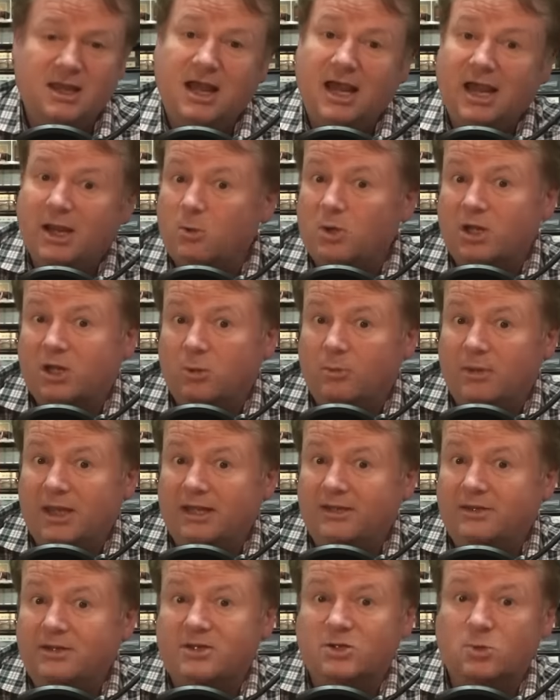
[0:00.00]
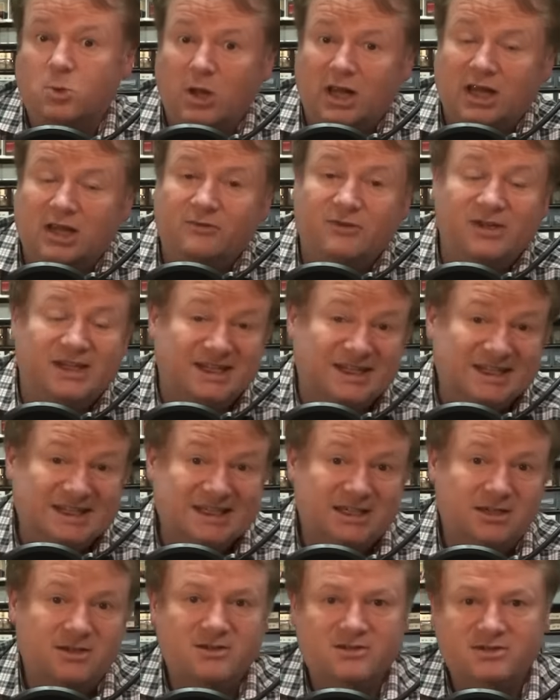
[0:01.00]
I recommend the
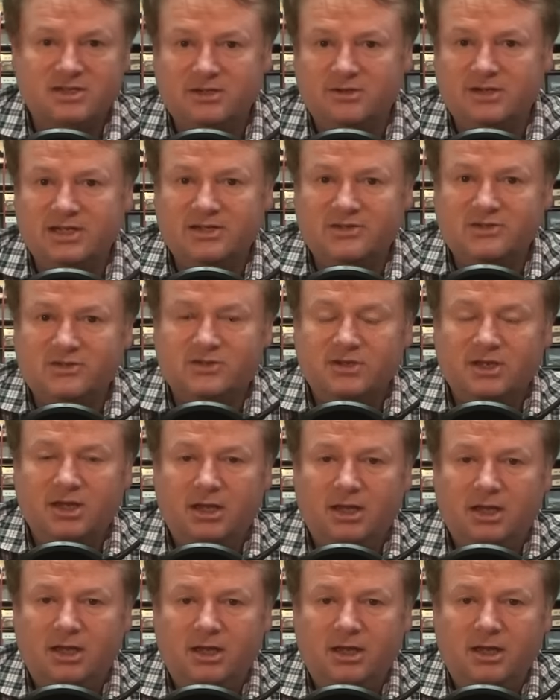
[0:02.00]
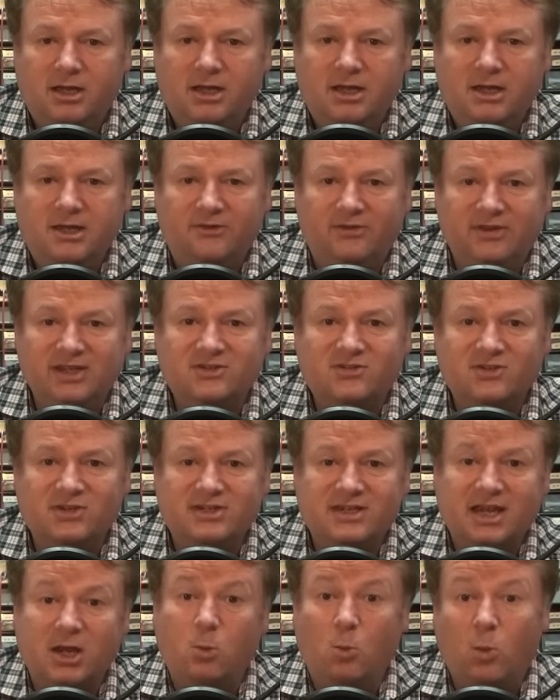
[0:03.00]
12E series. This
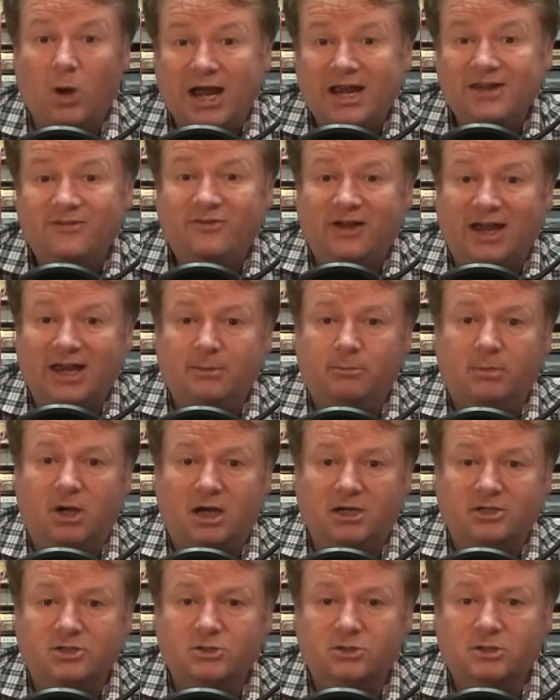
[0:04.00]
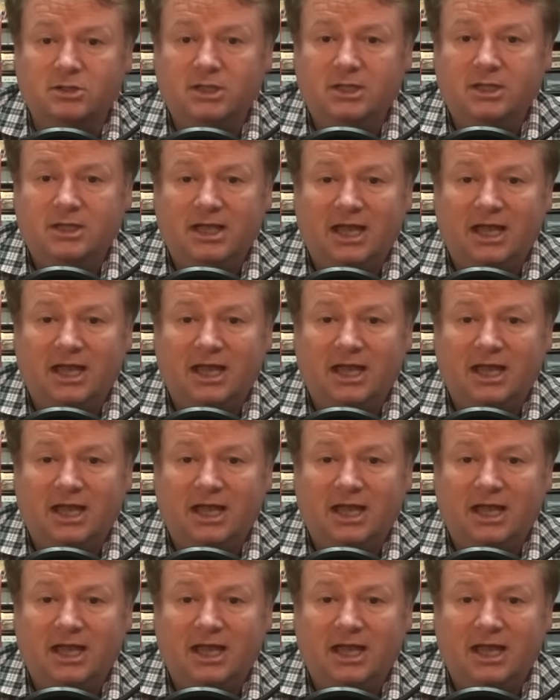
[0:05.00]
is a Wi-Fi module.